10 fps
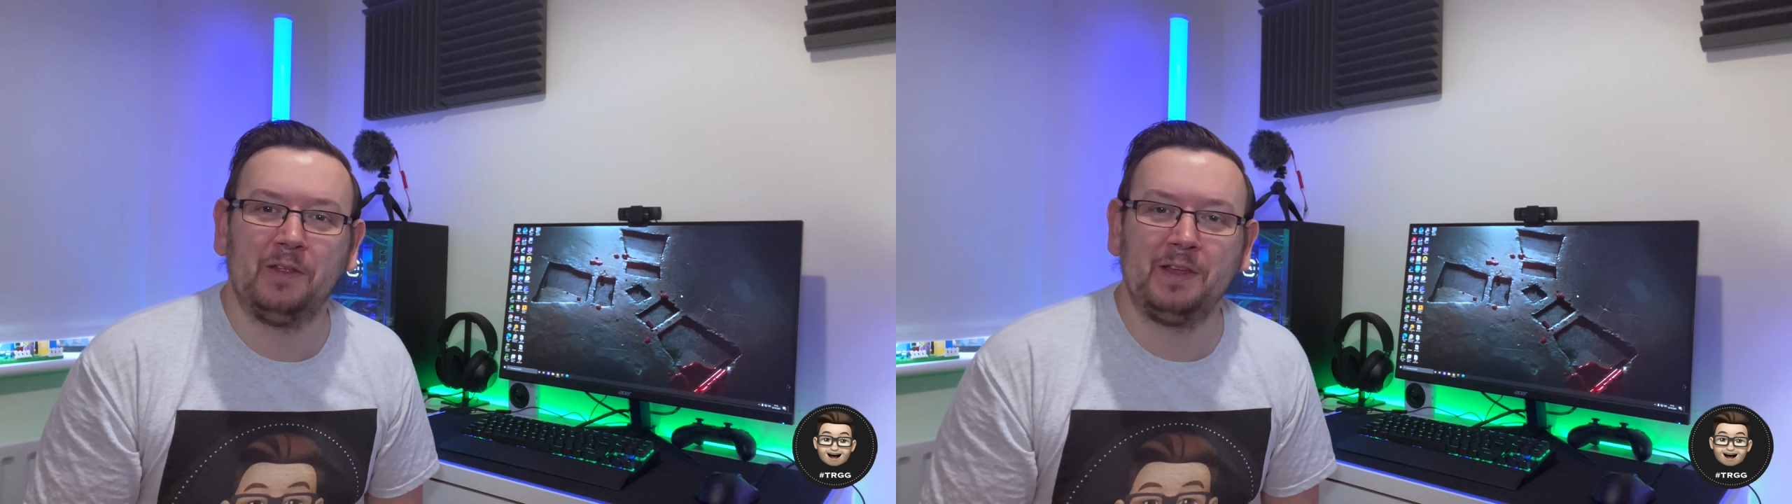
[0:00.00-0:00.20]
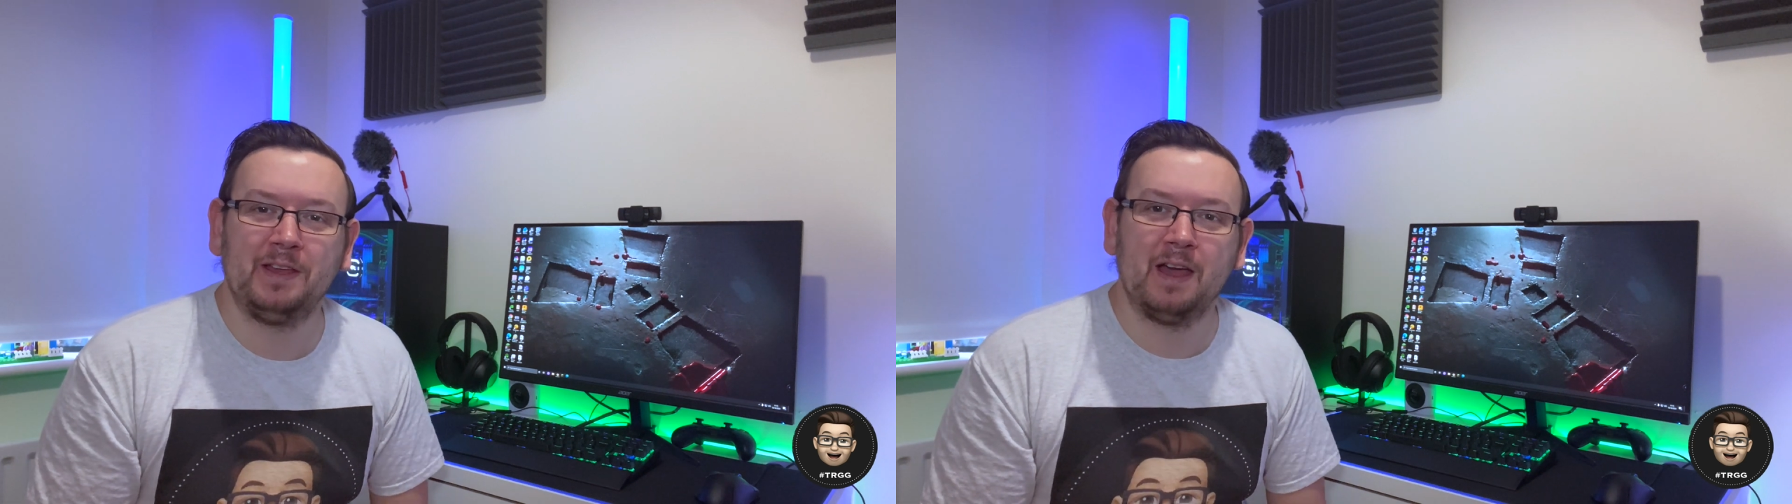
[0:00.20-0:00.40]
of
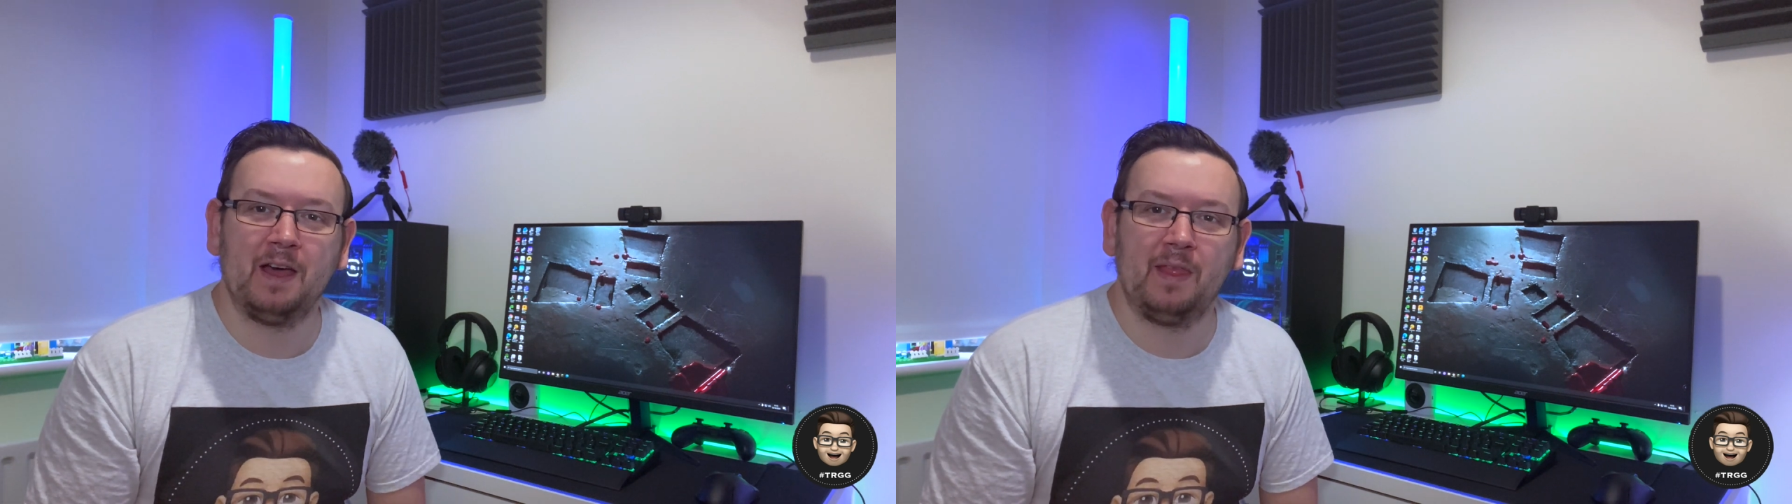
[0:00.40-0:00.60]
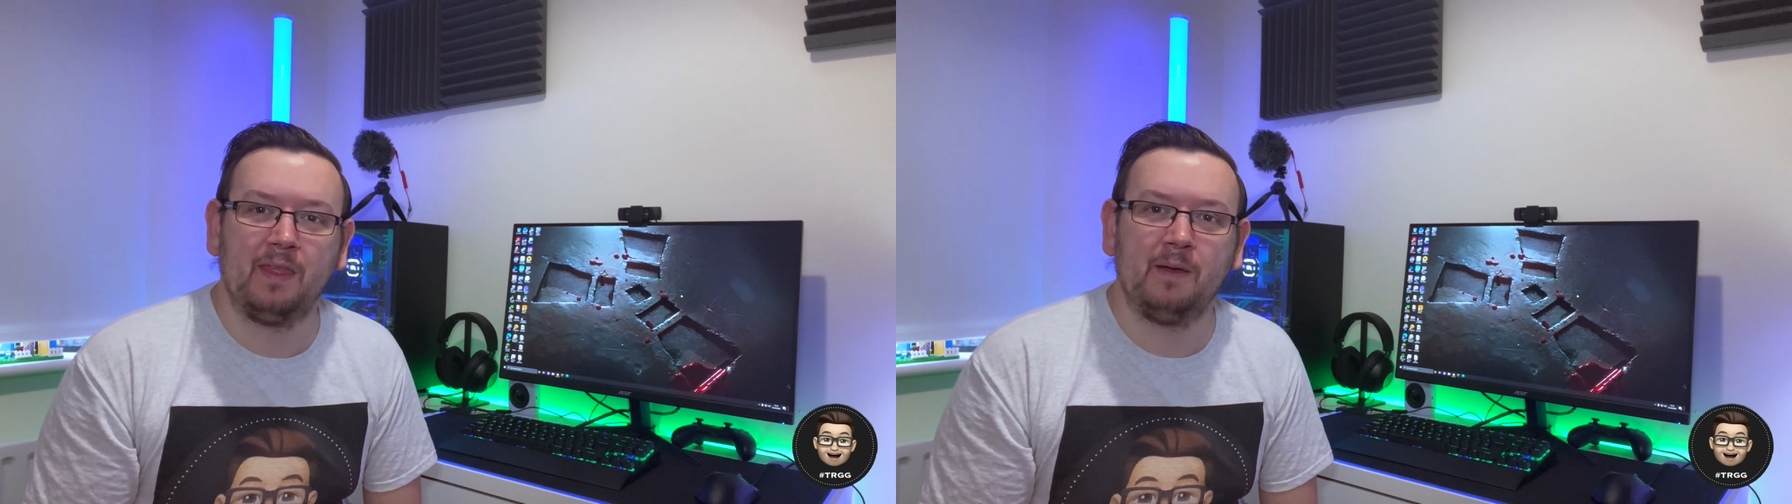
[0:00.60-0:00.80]

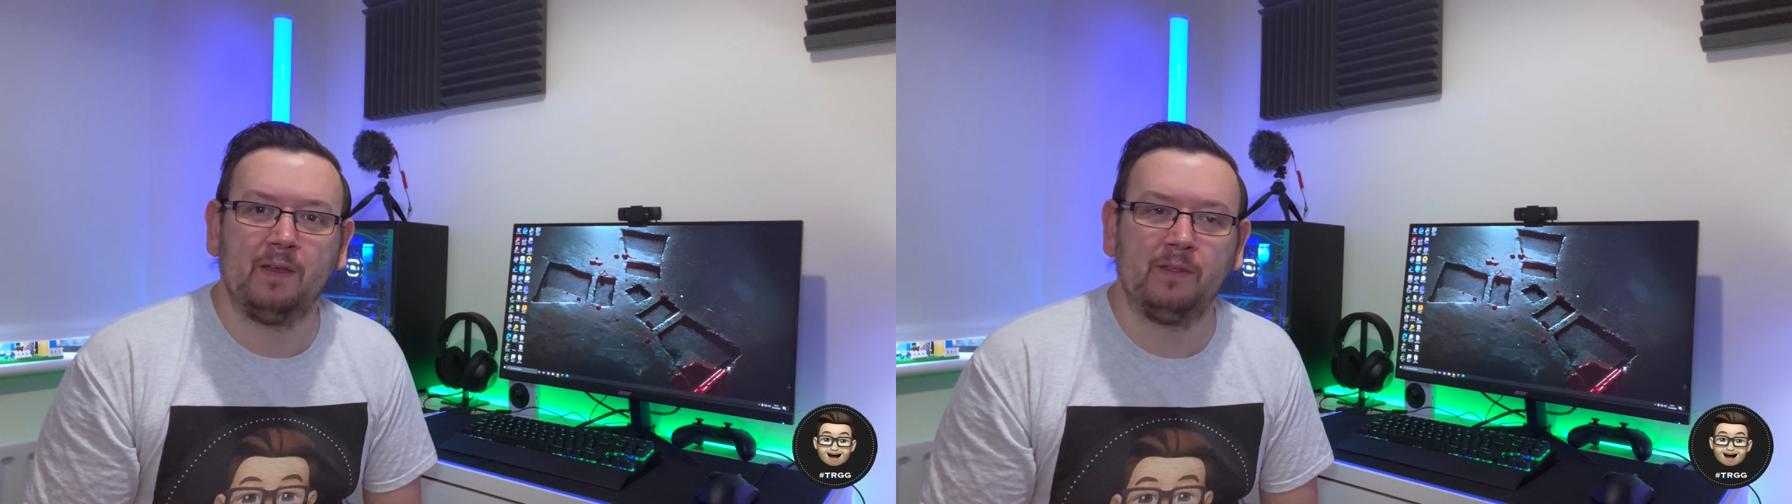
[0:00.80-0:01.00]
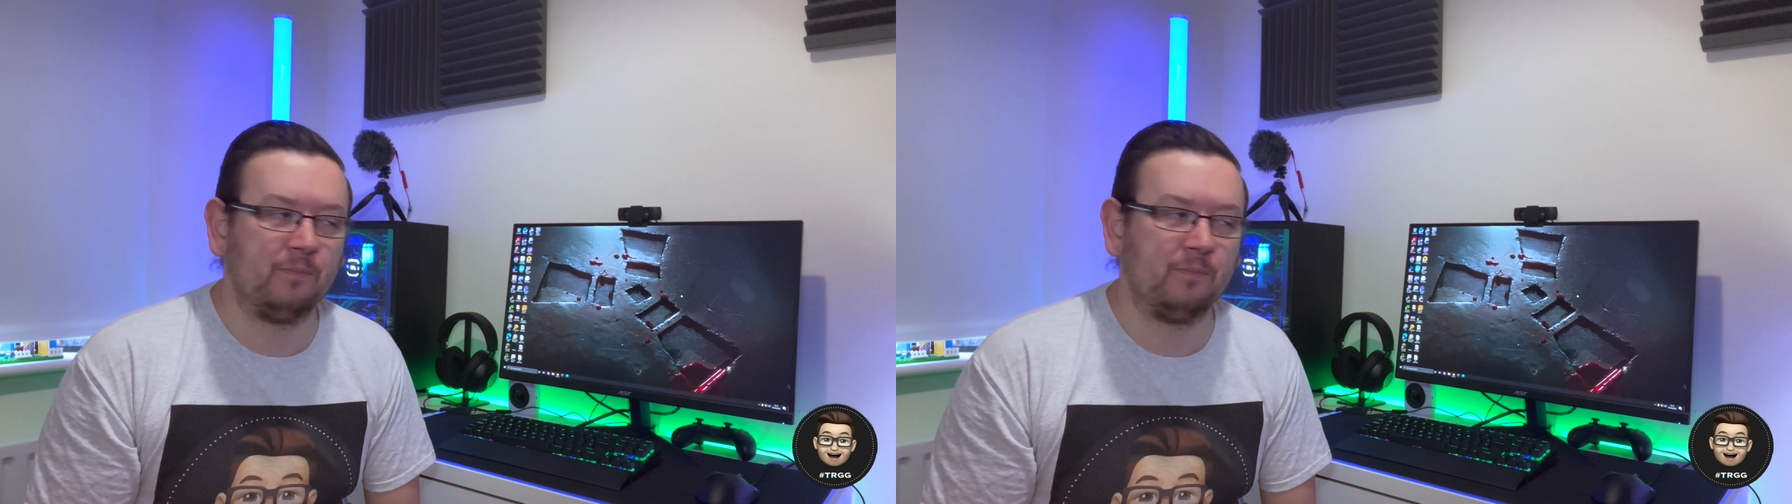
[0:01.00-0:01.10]
the